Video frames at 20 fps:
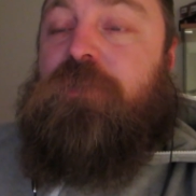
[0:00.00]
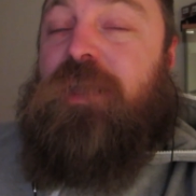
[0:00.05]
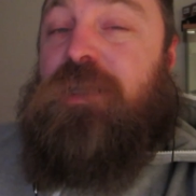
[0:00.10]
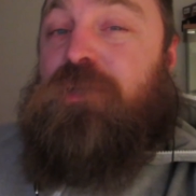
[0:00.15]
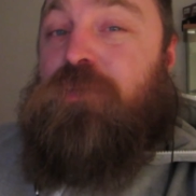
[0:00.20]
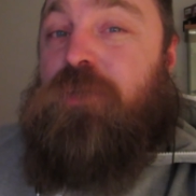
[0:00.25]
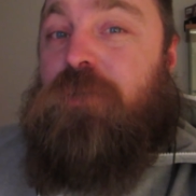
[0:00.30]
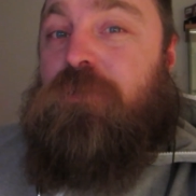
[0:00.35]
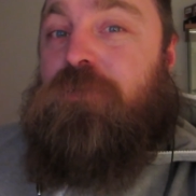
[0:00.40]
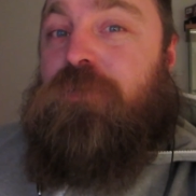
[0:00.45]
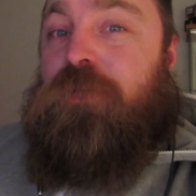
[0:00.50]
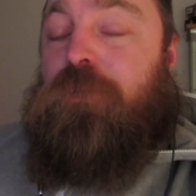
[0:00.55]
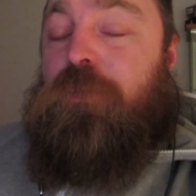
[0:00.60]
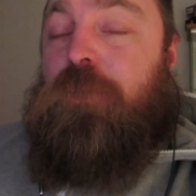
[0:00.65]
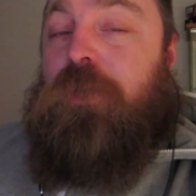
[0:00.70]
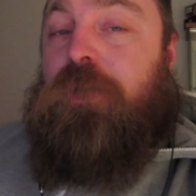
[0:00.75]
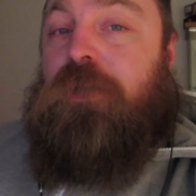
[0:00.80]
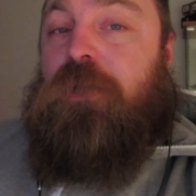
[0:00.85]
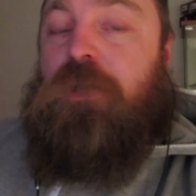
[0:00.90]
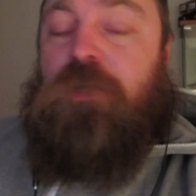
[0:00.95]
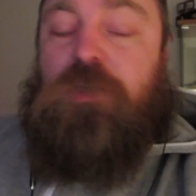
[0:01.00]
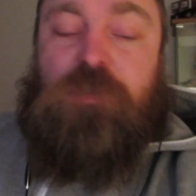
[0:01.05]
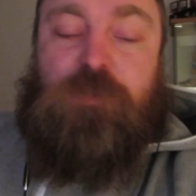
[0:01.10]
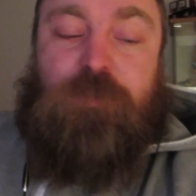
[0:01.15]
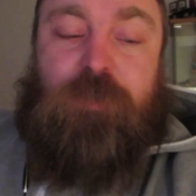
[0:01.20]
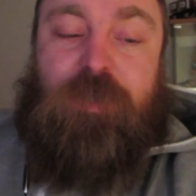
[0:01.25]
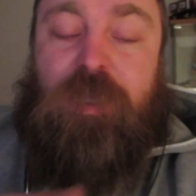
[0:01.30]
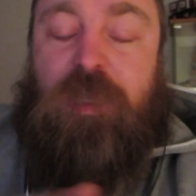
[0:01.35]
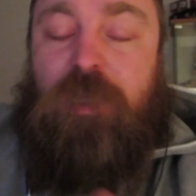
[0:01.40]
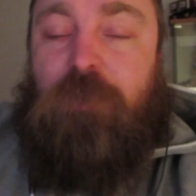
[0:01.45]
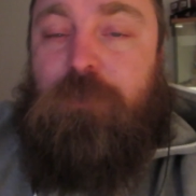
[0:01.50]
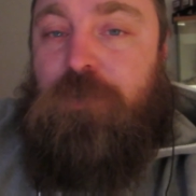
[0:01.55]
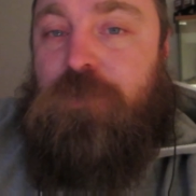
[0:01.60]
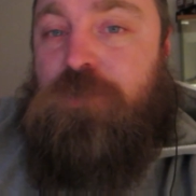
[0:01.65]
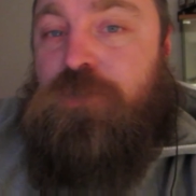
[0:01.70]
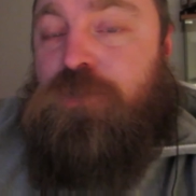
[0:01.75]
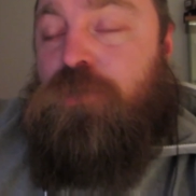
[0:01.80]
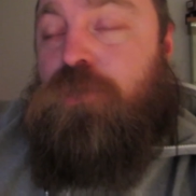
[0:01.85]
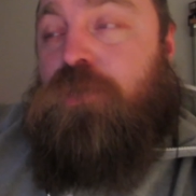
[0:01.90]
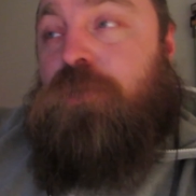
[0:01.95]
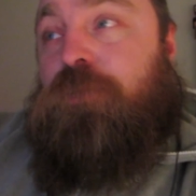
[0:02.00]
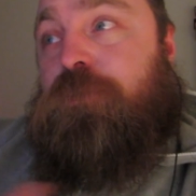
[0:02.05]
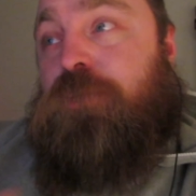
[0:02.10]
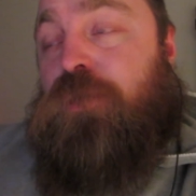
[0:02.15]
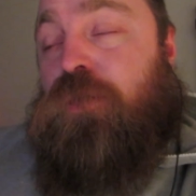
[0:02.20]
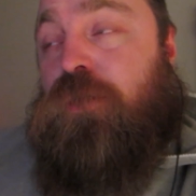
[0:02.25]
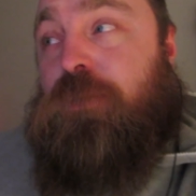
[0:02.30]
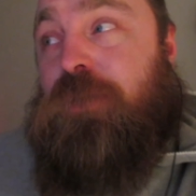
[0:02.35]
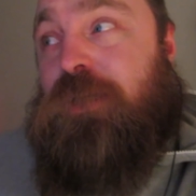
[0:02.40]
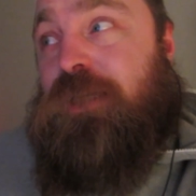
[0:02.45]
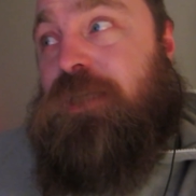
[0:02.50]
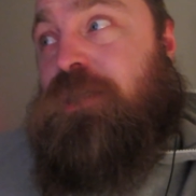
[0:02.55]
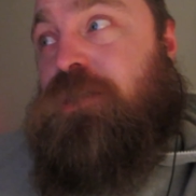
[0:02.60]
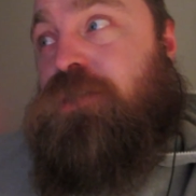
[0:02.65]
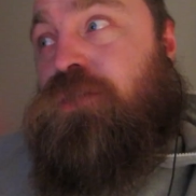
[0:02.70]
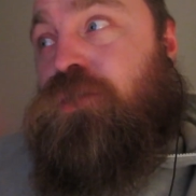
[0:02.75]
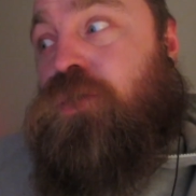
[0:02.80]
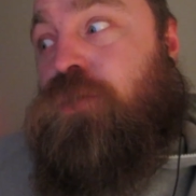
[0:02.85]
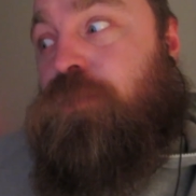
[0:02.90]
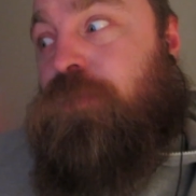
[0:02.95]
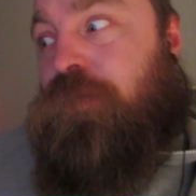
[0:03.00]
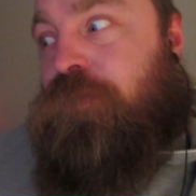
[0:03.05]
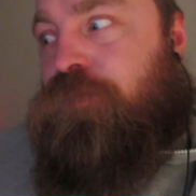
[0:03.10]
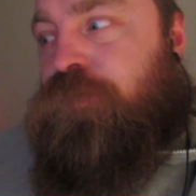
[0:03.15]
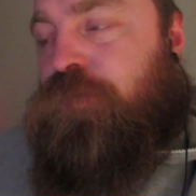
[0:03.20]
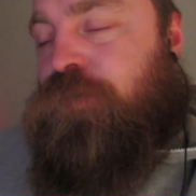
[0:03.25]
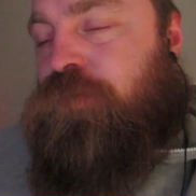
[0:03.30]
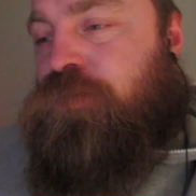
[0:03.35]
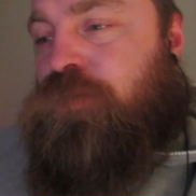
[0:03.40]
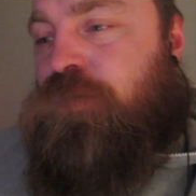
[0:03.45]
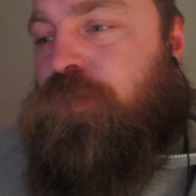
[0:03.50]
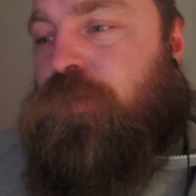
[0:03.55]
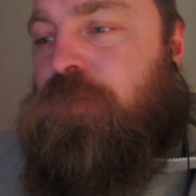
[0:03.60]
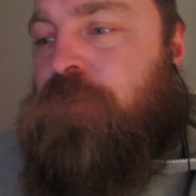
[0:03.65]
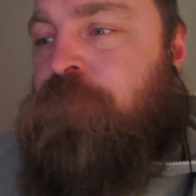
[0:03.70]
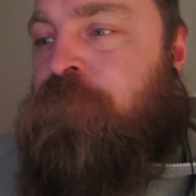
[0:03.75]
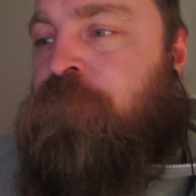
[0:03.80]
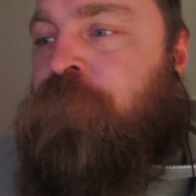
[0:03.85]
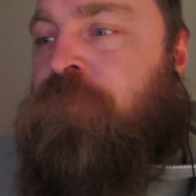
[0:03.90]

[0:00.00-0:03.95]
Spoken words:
And that's what I feared my gut, because my elbow is sore, both my knees are sore, my foot is sore.